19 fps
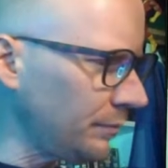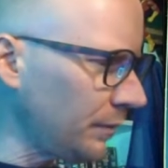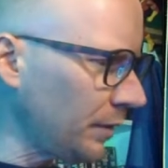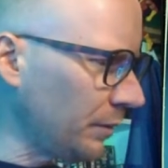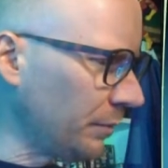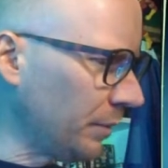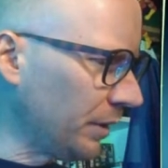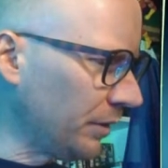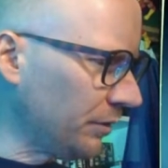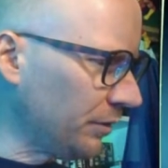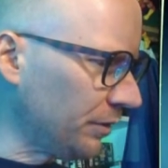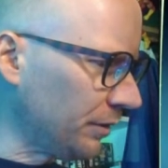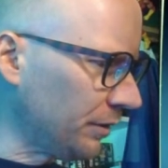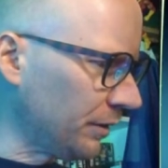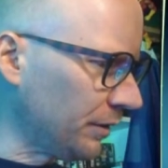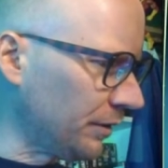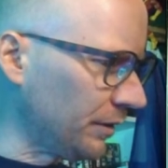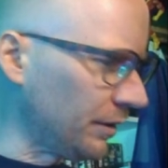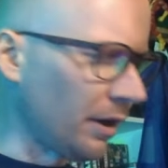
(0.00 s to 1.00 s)
Make sure
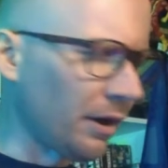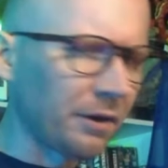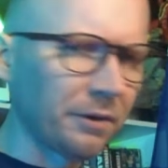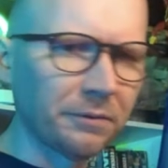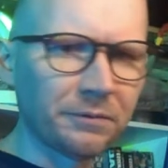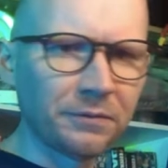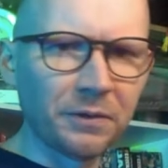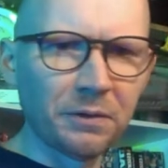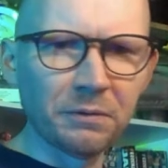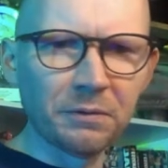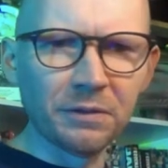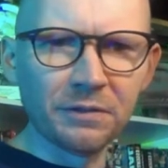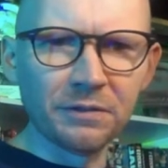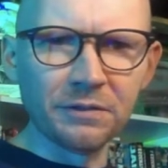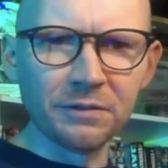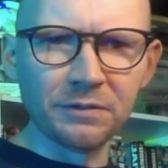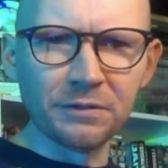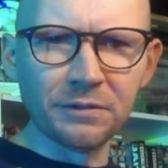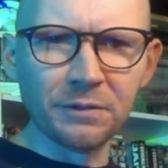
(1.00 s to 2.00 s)
that the autofocus
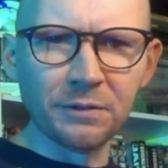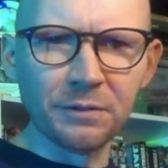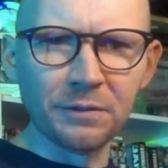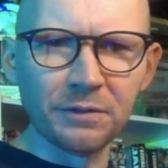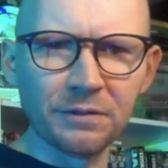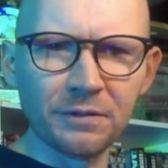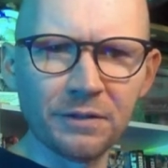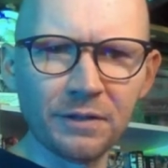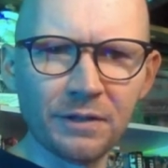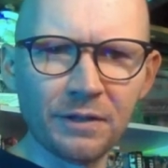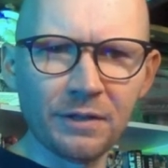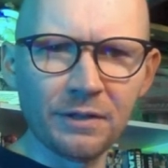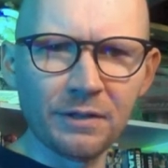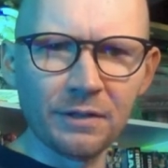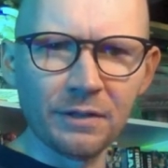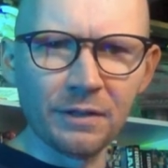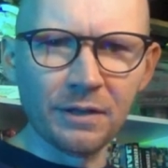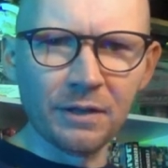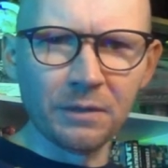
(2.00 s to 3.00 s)
is doing its thing.
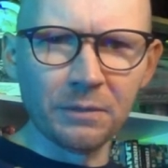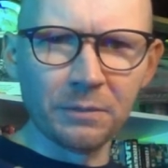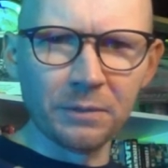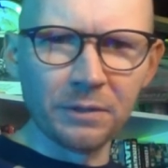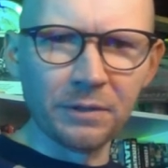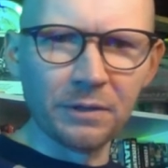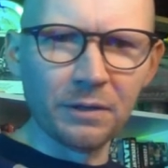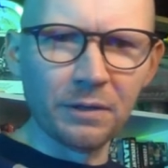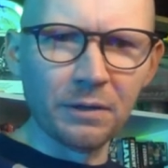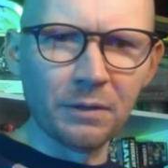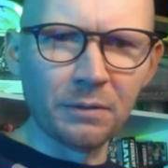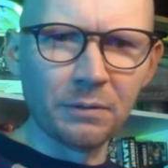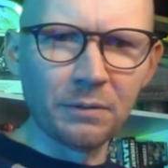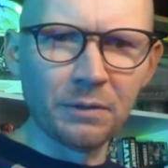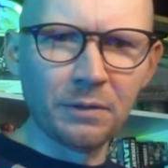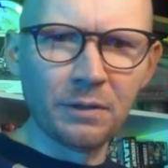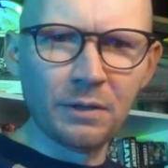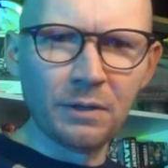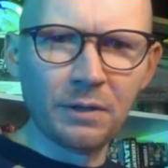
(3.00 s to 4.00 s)
There we go.
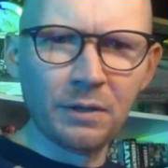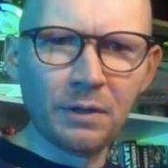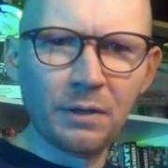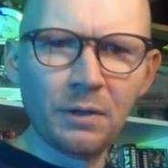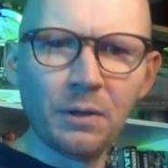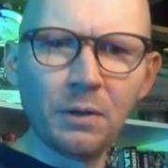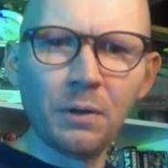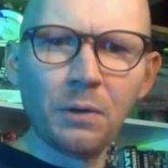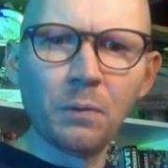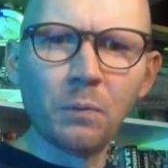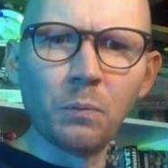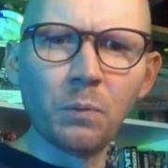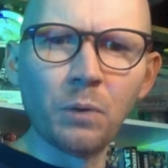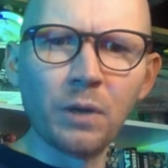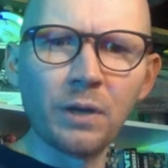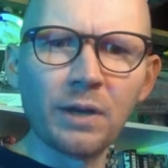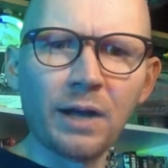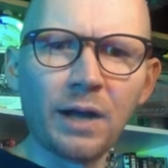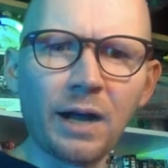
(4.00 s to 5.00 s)

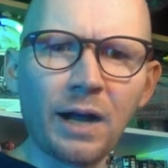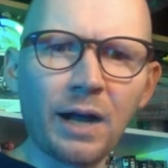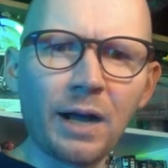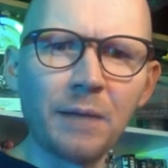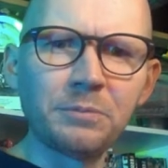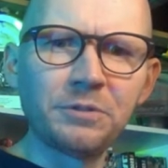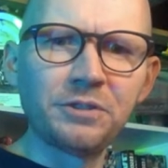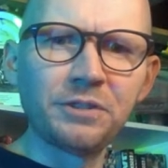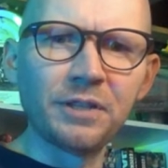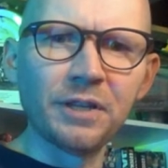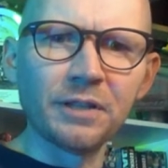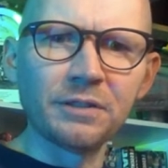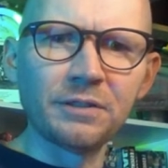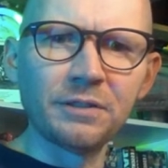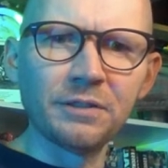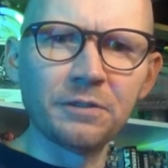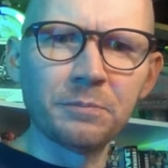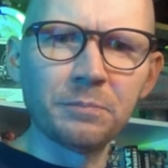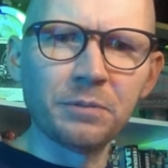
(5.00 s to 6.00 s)
What object
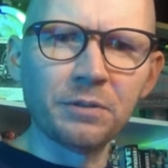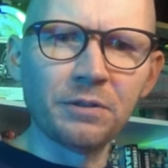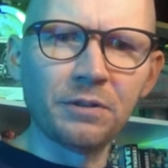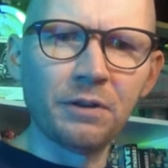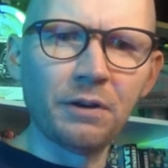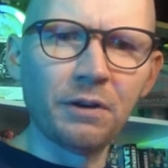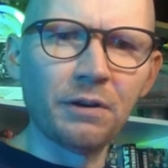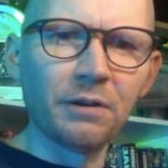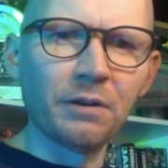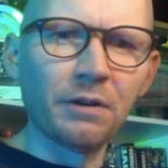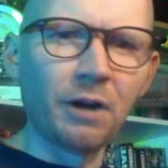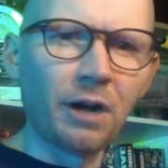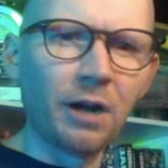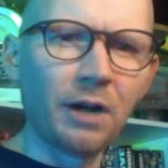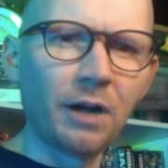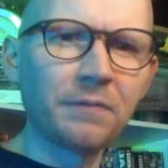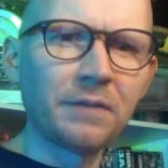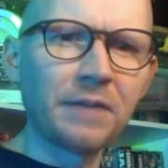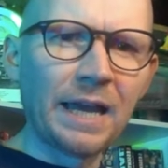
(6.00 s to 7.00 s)
does Picard
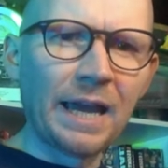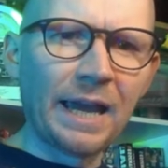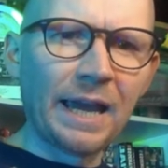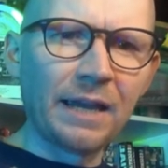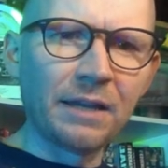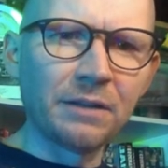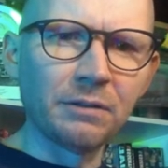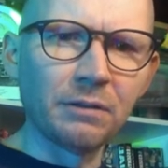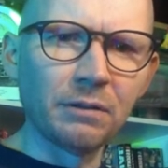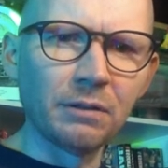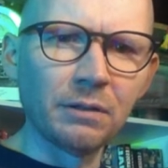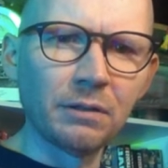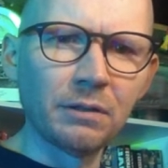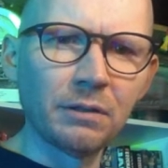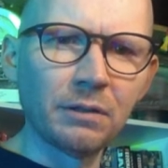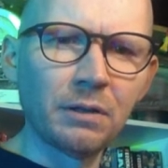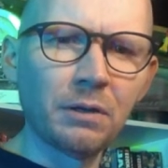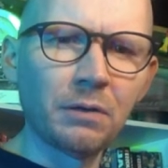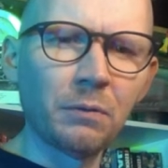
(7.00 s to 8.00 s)
often handle
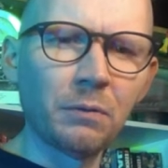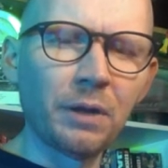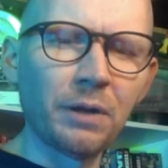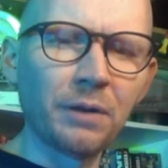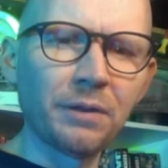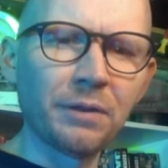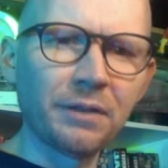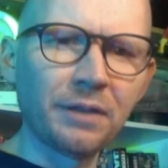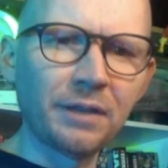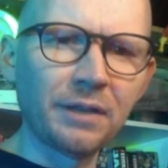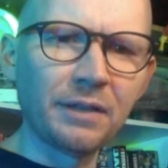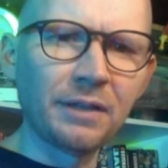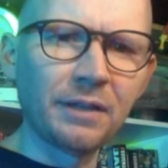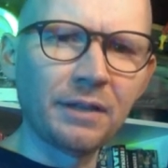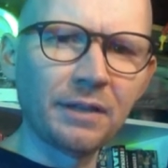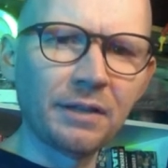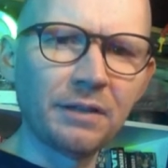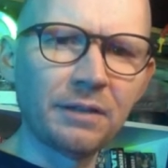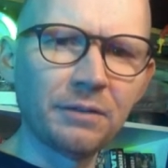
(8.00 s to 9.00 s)
while thinking
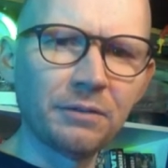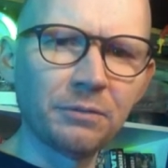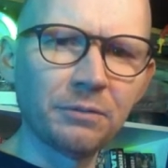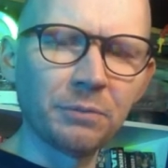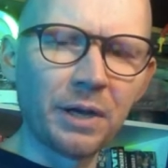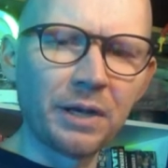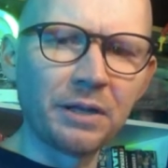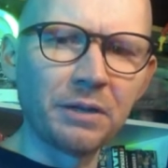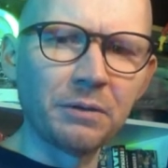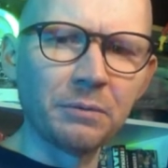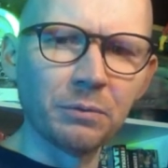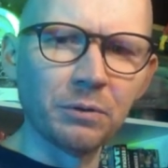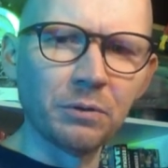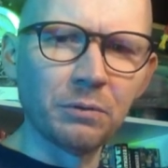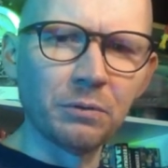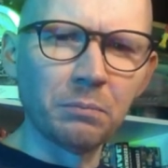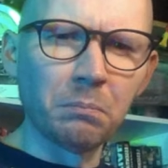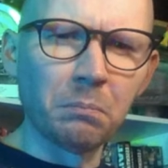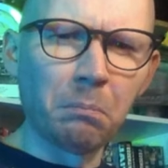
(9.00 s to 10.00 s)
in his ready
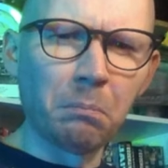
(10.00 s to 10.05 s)
room?